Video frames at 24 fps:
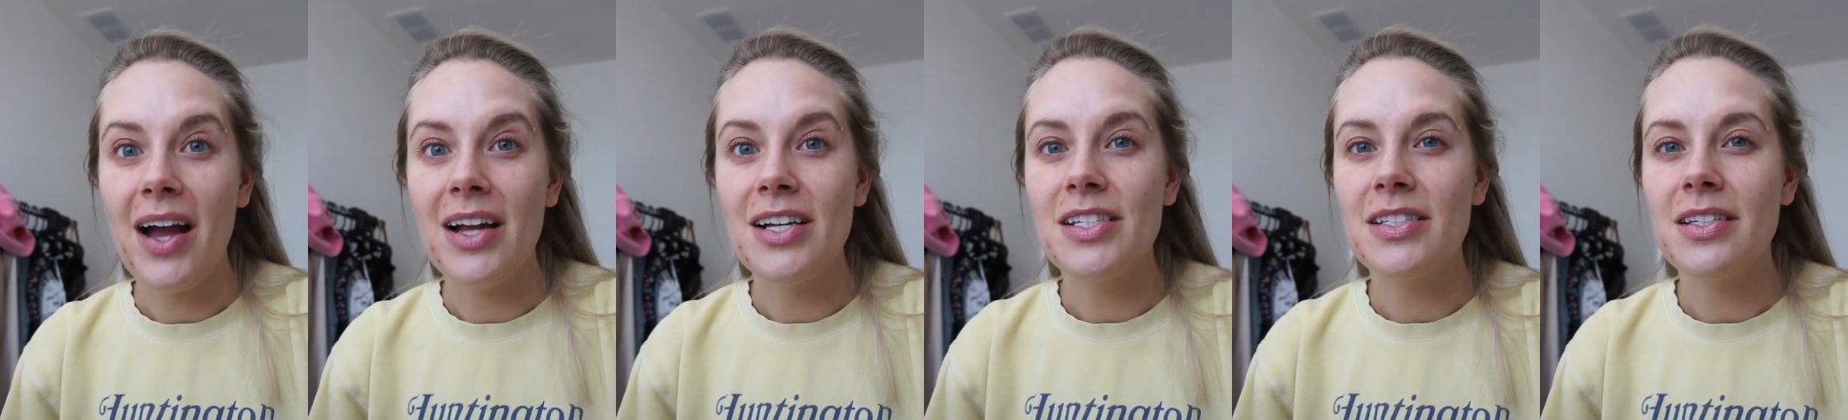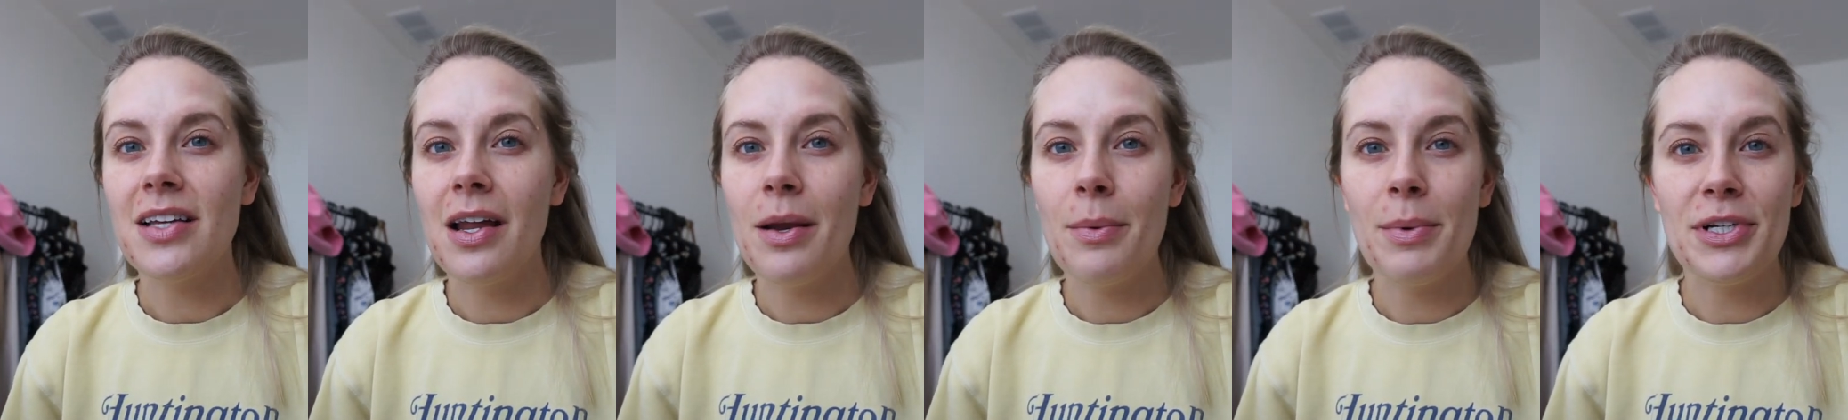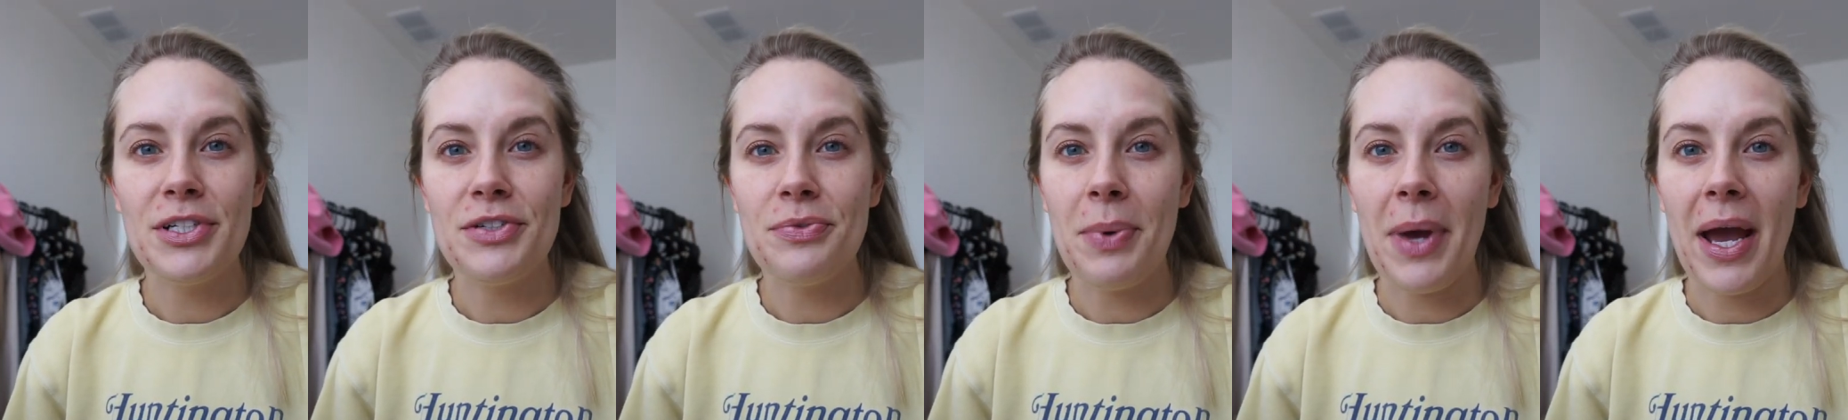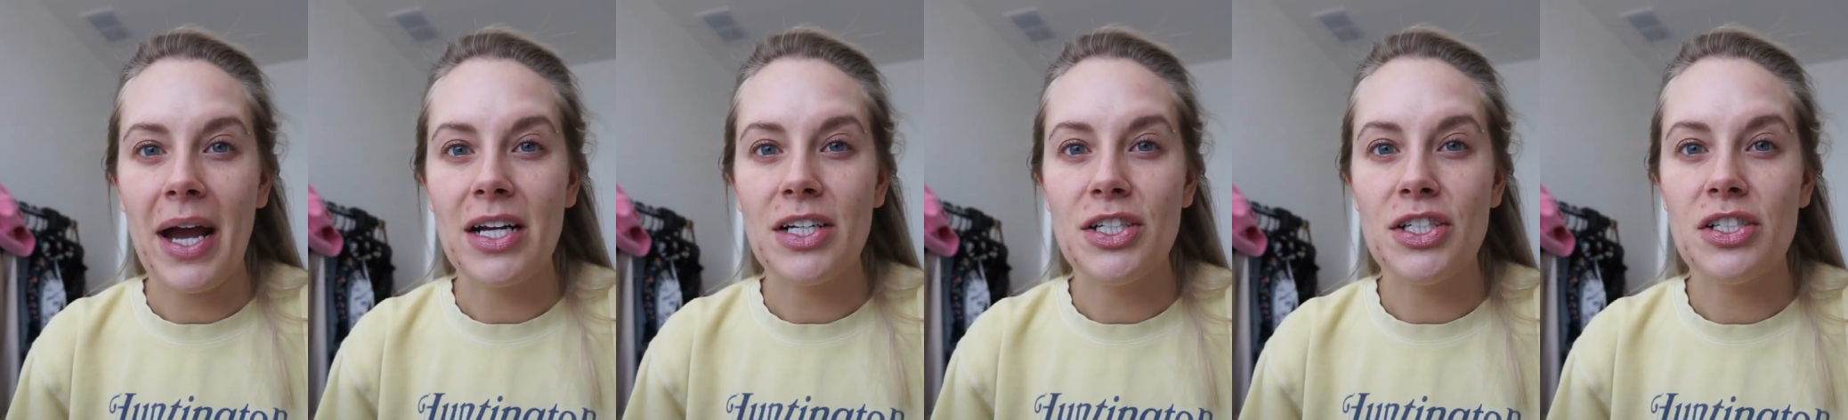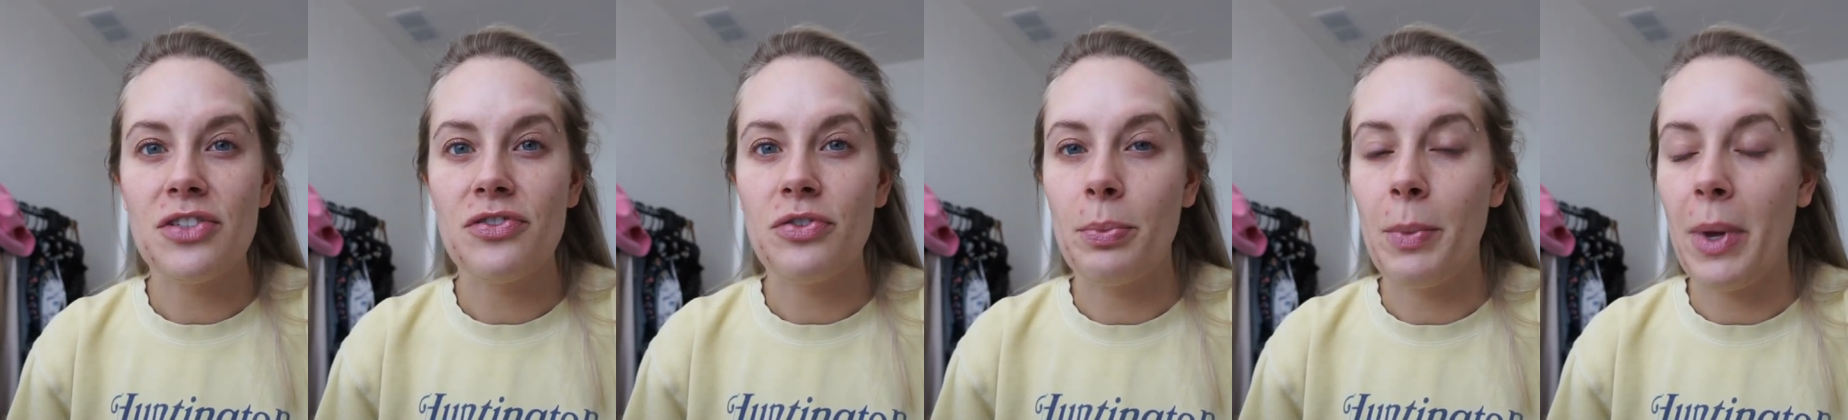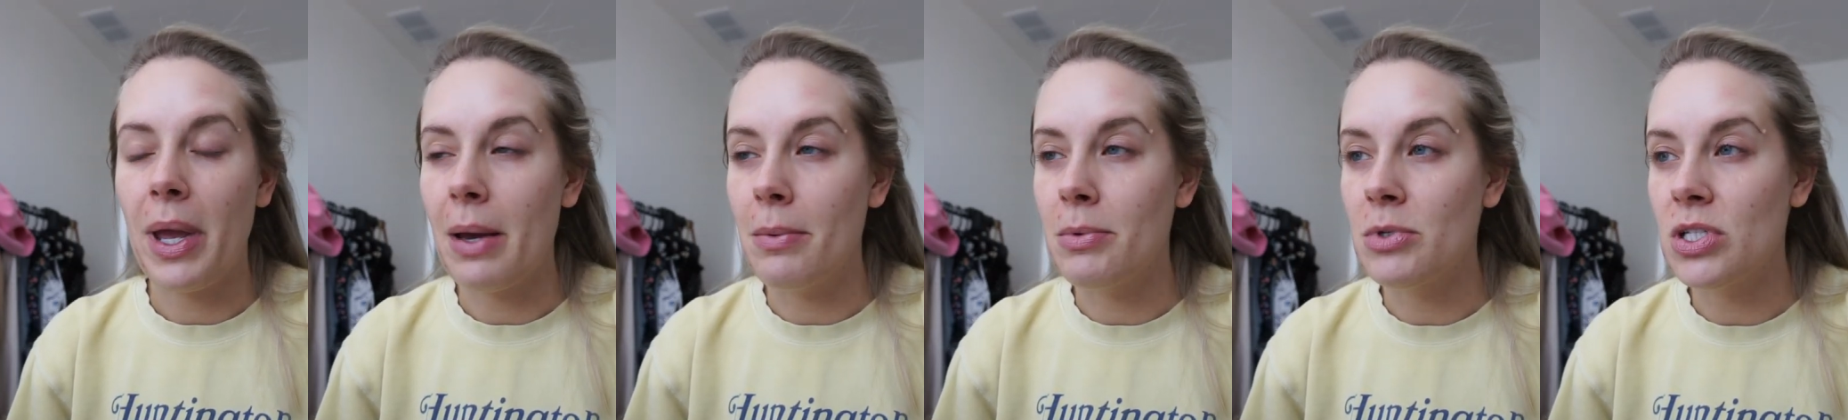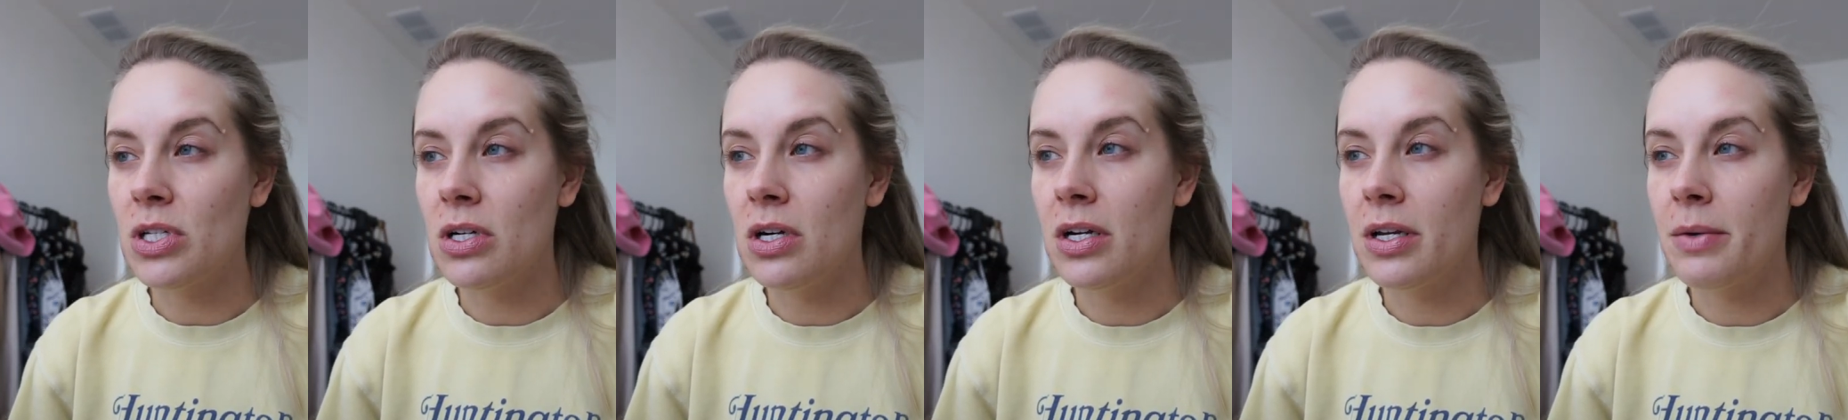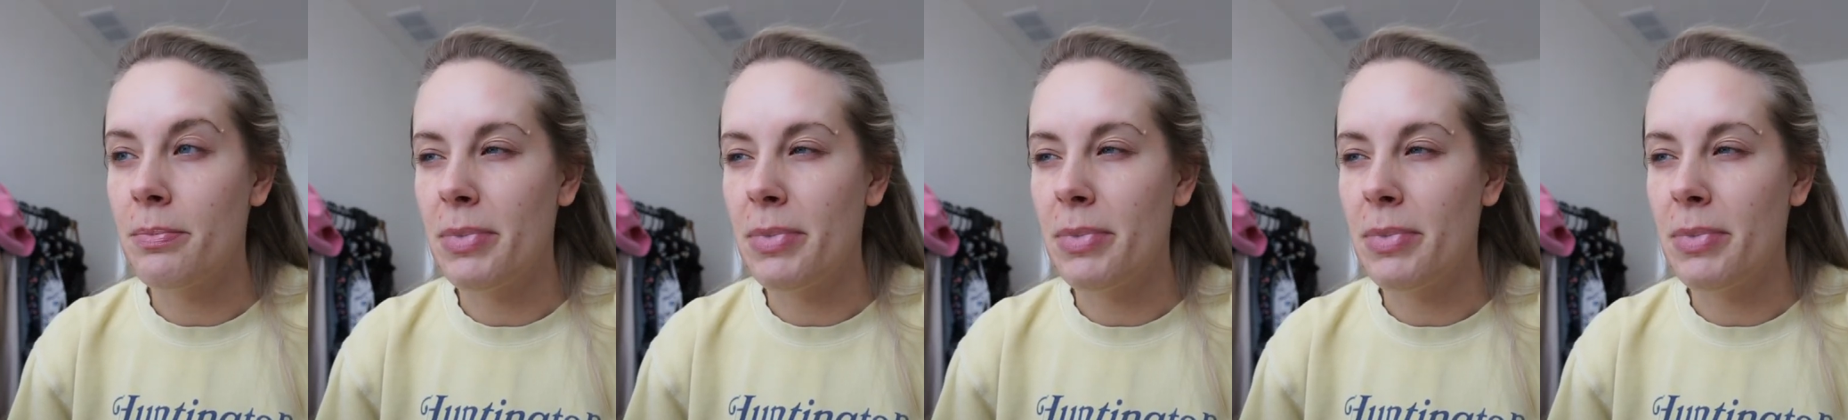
I just got a bunch of packages from Amazon